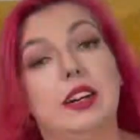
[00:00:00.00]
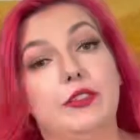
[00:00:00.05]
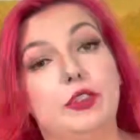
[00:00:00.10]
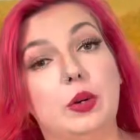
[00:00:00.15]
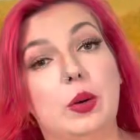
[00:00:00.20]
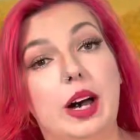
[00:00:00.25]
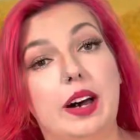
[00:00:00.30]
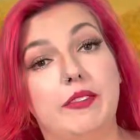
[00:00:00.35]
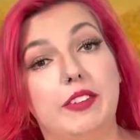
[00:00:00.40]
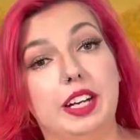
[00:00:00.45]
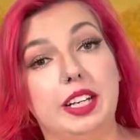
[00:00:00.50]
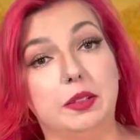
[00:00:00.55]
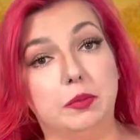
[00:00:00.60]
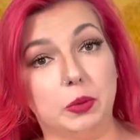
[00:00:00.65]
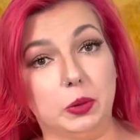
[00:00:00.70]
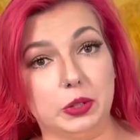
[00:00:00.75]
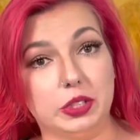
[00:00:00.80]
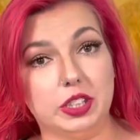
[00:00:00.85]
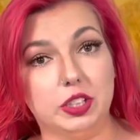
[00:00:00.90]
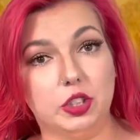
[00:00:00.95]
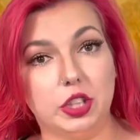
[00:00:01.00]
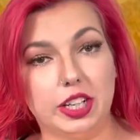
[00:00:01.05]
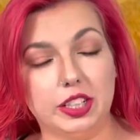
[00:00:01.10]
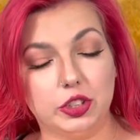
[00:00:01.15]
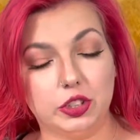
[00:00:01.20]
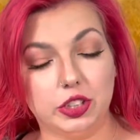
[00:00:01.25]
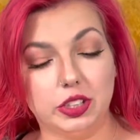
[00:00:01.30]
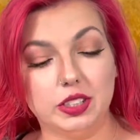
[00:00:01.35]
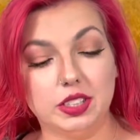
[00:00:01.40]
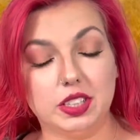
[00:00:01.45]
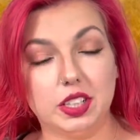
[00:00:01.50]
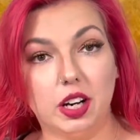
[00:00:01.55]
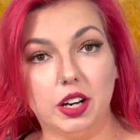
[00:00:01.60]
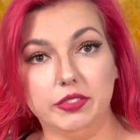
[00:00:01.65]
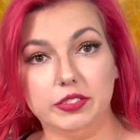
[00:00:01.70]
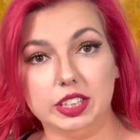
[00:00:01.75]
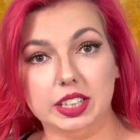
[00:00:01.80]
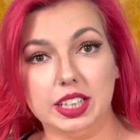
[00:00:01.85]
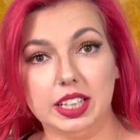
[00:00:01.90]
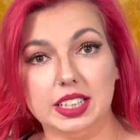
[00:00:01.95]
you have any more suggestions after
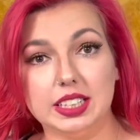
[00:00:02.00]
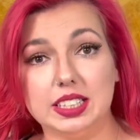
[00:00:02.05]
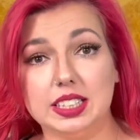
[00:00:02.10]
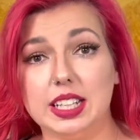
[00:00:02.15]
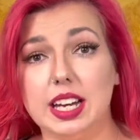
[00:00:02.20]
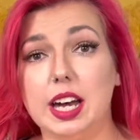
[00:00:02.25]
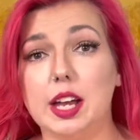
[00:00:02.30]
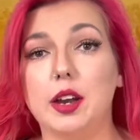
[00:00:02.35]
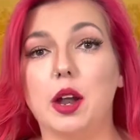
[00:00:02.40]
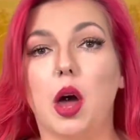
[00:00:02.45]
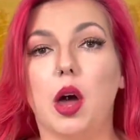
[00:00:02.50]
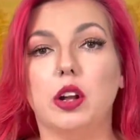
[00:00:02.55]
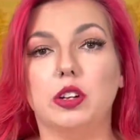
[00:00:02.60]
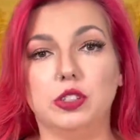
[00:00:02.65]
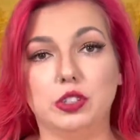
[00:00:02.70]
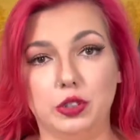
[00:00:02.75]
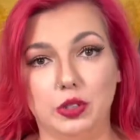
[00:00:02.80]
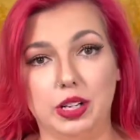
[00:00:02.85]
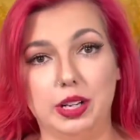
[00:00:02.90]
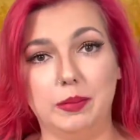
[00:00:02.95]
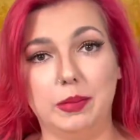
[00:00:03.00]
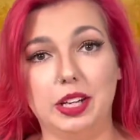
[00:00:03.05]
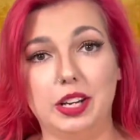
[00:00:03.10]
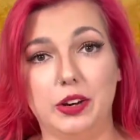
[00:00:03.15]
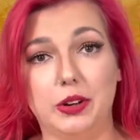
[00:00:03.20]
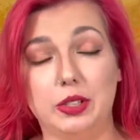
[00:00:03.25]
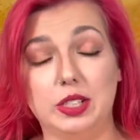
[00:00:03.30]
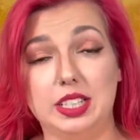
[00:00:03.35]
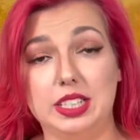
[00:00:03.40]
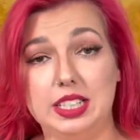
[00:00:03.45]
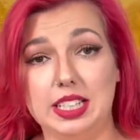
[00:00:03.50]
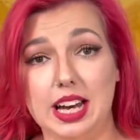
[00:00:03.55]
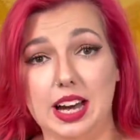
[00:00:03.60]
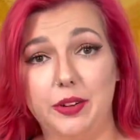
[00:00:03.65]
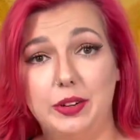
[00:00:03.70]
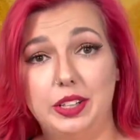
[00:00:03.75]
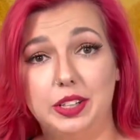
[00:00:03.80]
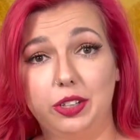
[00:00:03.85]
these 10, do let me know down in the